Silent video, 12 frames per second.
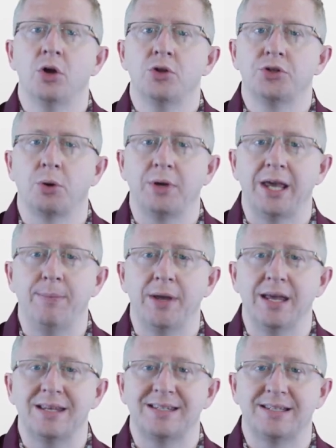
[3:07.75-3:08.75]
So
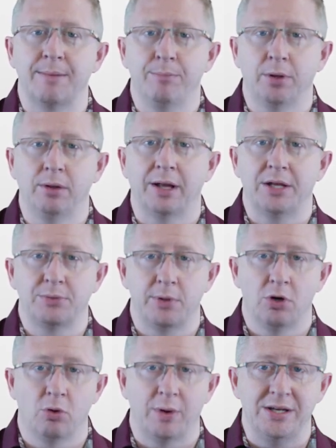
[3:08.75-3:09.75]
keeping it simple as
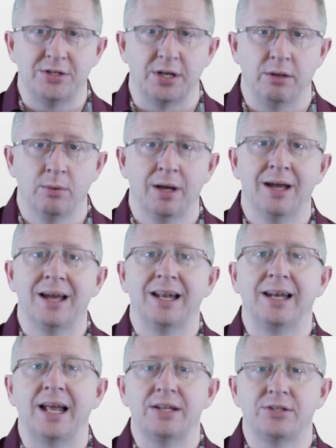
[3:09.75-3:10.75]
we always do,
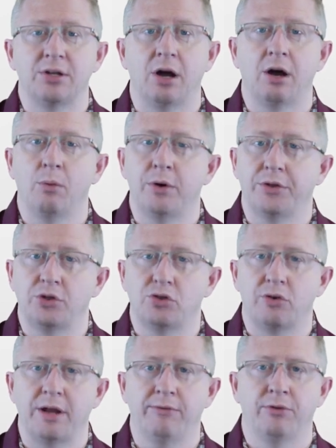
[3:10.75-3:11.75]
let's start with a
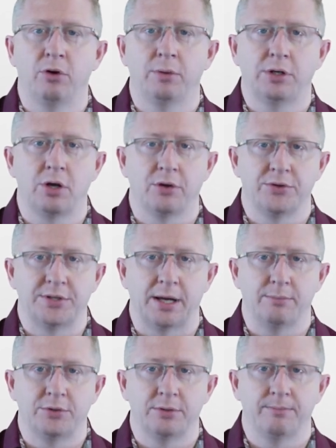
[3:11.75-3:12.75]
straightforward
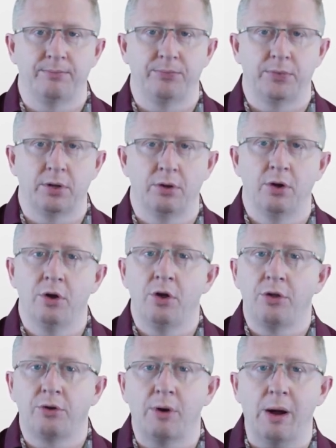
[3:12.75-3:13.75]
concept.
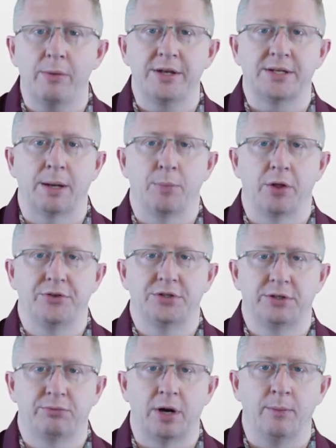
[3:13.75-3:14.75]
Throughout this
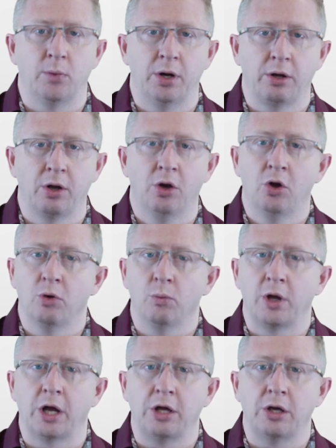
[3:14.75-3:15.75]
hypothesis framework,
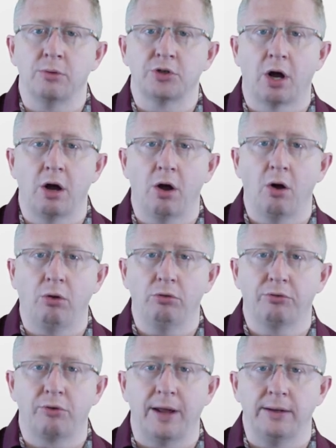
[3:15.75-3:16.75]
we're going to use our
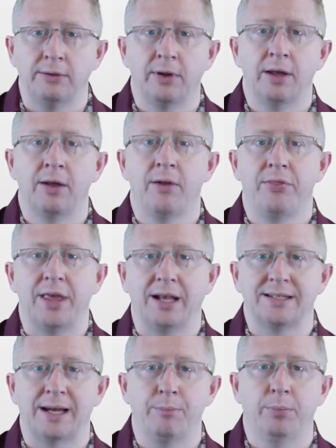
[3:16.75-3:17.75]
old friend, the
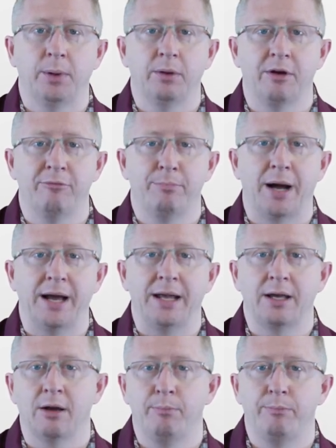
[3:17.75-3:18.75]
example of
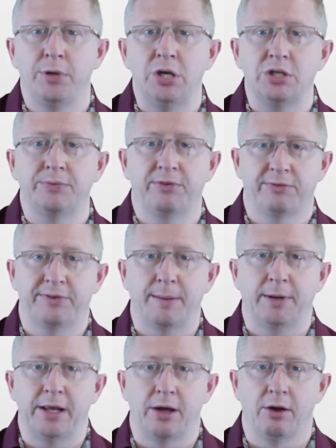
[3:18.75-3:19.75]
buying a beautiful
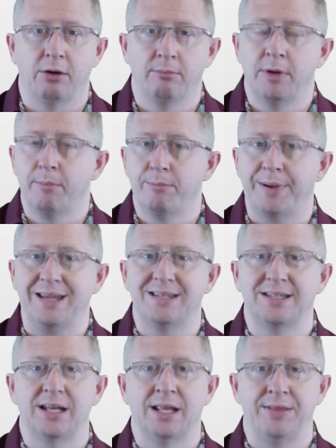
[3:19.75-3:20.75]
family home
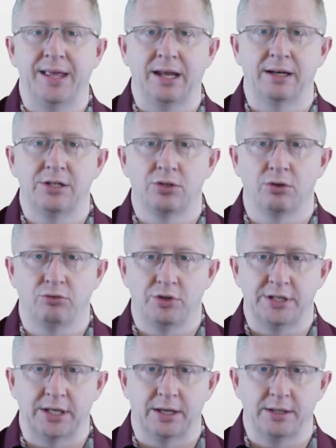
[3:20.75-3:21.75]
based in the English
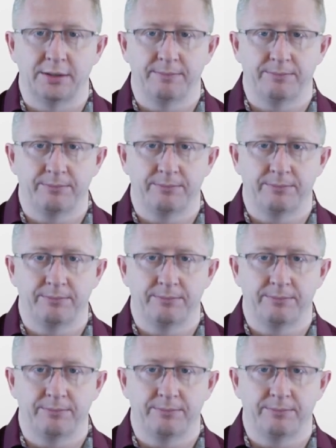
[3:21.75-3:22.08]
countryside.